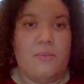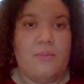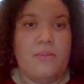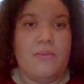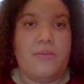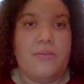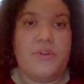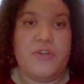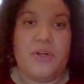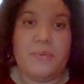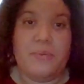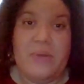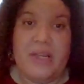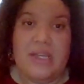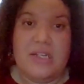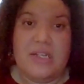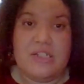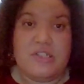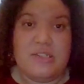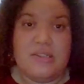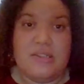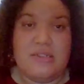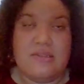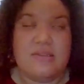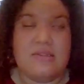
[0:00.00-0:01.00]
your
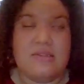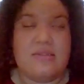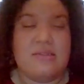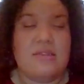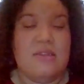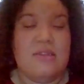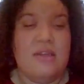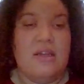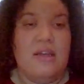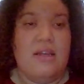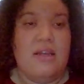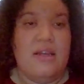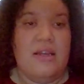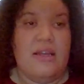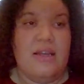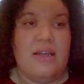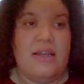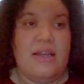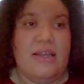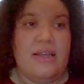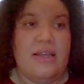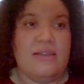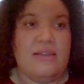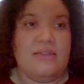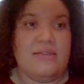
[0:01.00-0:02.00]
patients
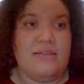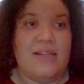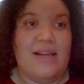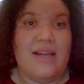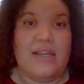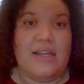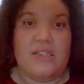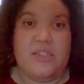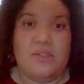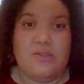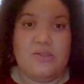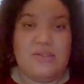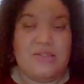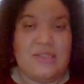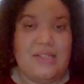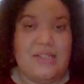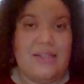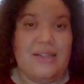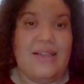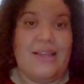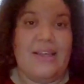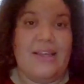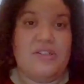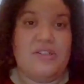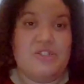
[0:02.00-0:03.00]
and
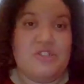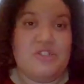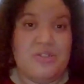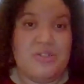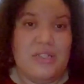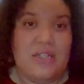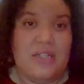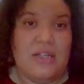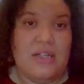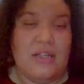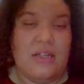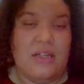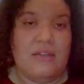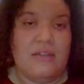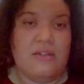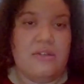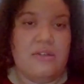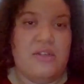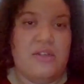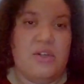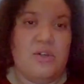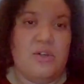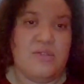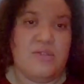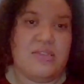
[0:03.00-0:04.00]
diagnosing and
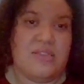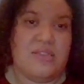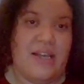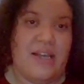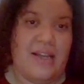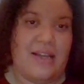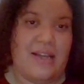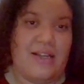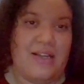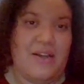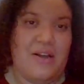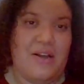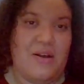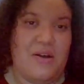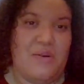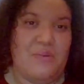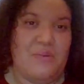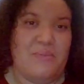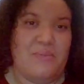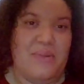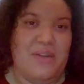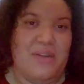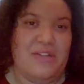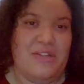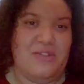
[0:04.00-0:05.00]
treating those that
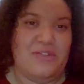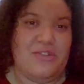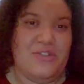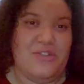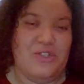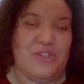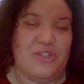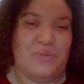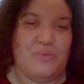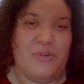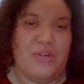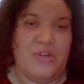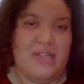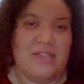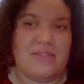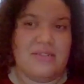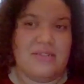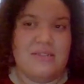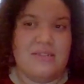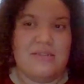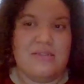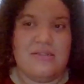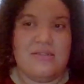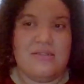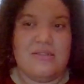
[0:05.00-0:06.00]
come into your
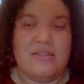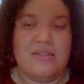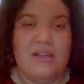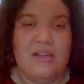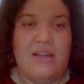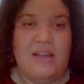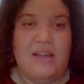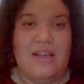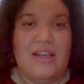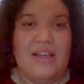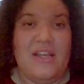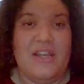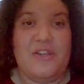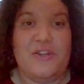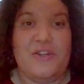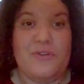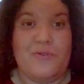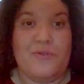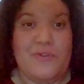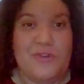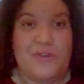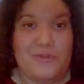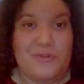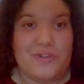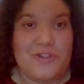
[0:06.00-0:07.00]
presence in the
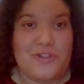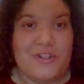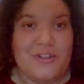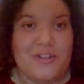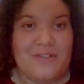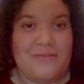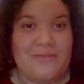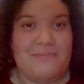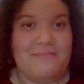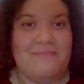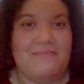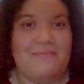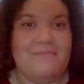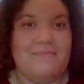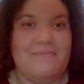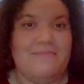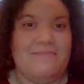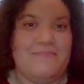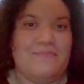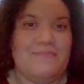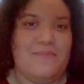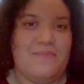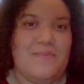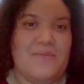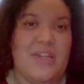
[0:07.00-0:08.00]
future.
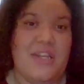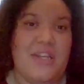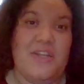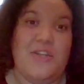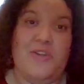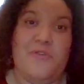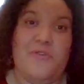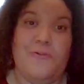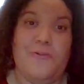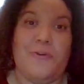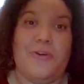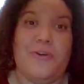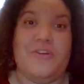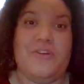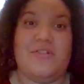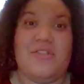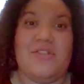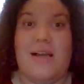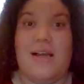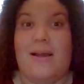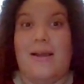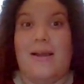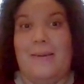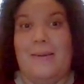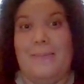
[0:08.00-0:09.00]
Thank you for your
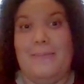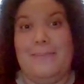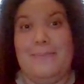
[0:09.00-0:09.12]
time.